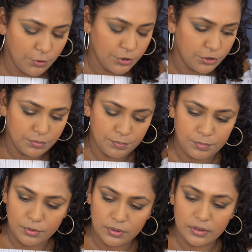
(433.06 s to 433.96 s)
I'm going to
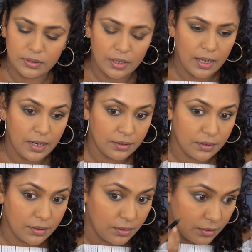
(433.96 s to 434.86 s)
put
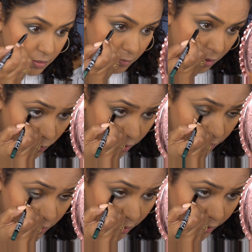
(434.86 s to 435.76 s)
that in my
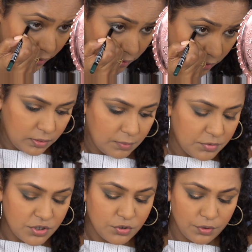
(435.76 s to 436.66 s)
waterline. And
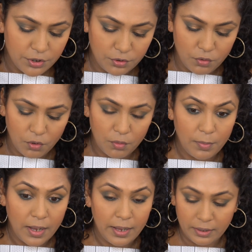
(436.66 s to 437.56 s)
I'm just going to go
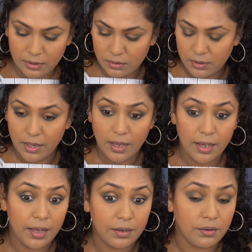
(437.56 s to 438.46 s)
back
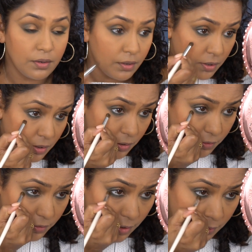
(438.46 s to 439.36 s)
and
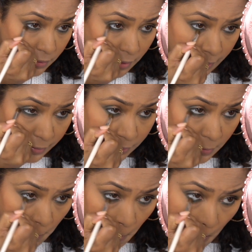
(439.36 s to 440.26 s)
run that
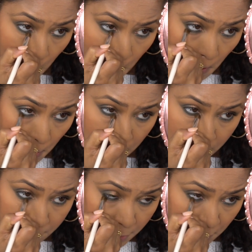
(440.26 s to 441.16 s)
a
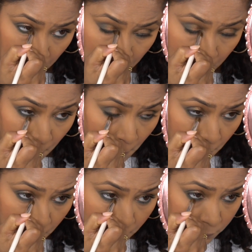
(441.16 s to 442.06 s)
little bit.
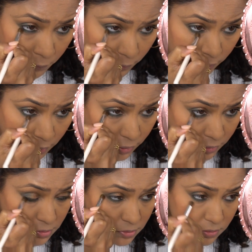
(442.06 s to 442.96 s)
So it kind
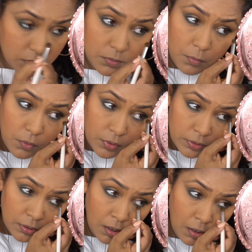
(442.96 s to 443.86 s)
of just
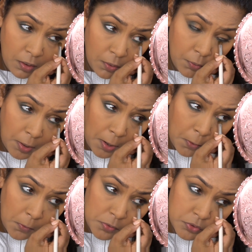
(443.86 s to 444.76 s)
smokes it out
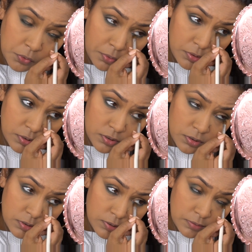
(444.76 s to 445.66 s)
and also it
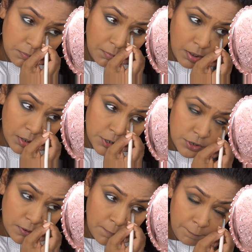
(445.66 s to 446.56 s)
doesn't smudge.